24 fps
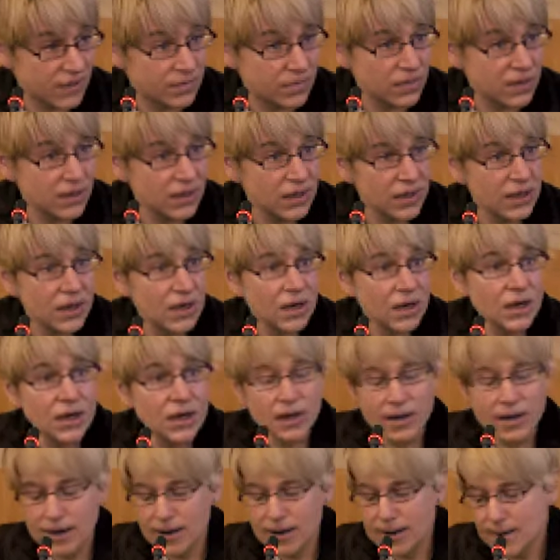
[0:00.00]
them,
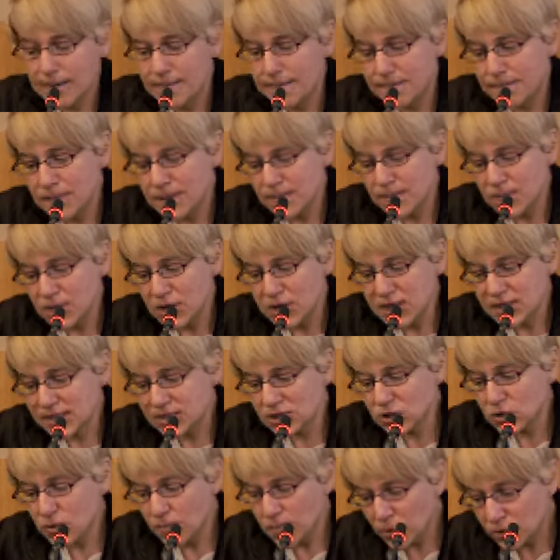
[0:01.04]
but it's
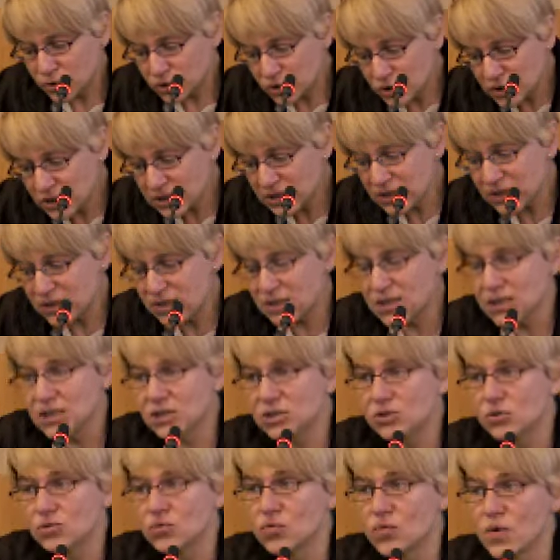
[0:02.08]
an
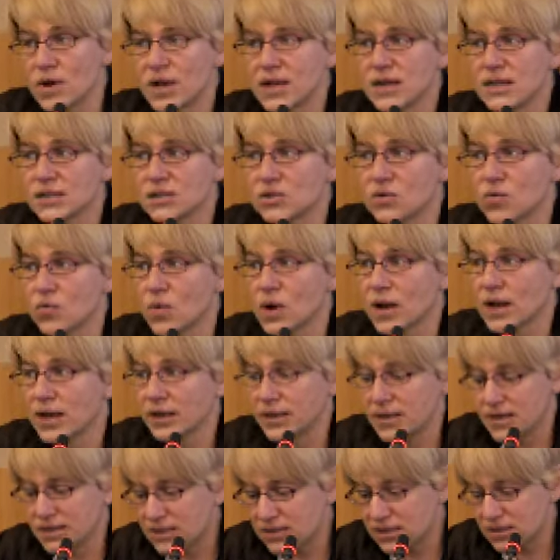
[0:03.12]
opportunity to raise
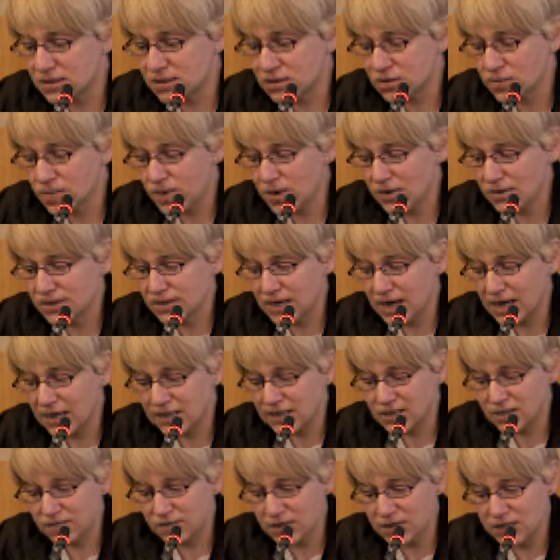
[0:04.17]
awareness about their
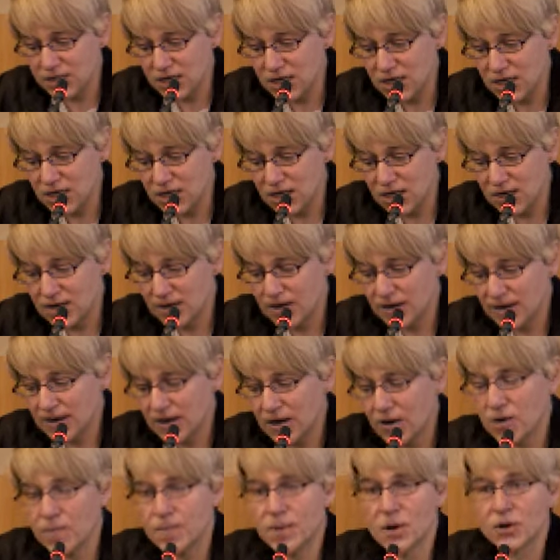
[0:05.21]
activity,
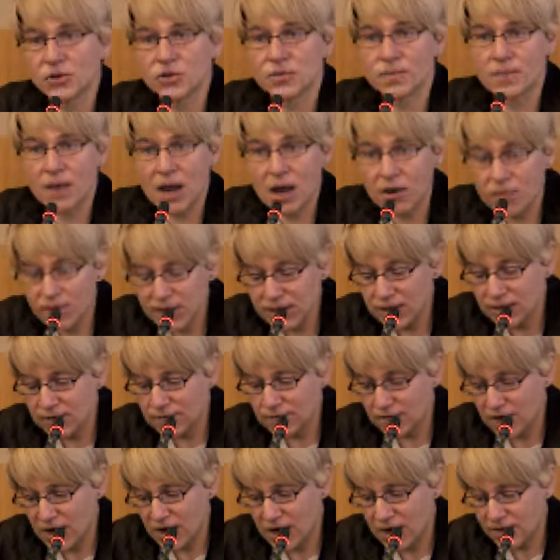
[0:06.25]
about the marine
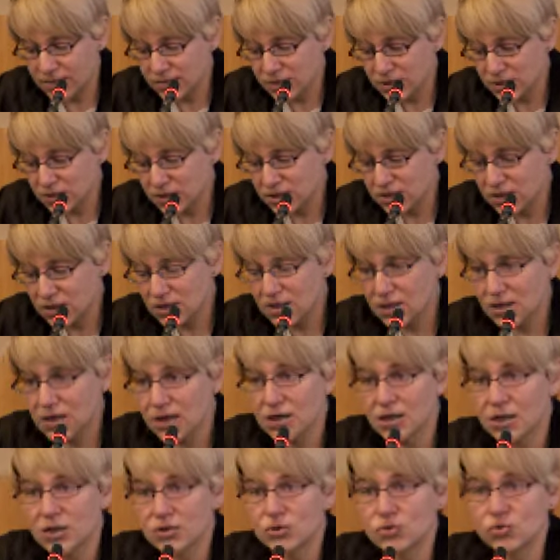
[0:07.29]
environment,
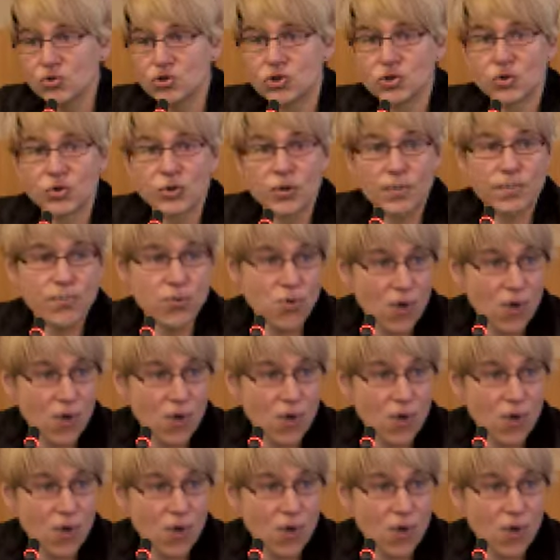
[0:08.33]
to show the